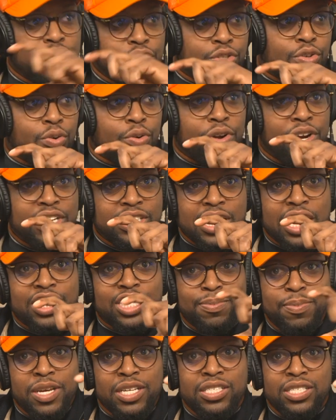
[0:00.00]
stories and
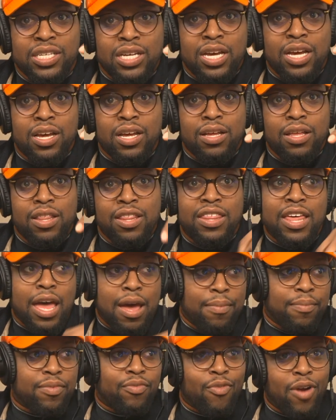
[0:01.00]
speak to
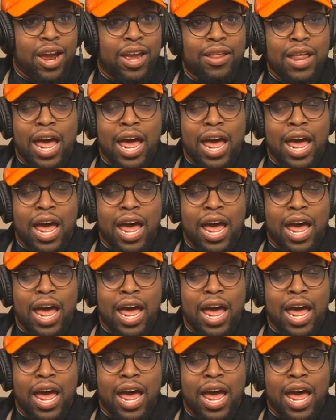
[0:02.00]
them, right?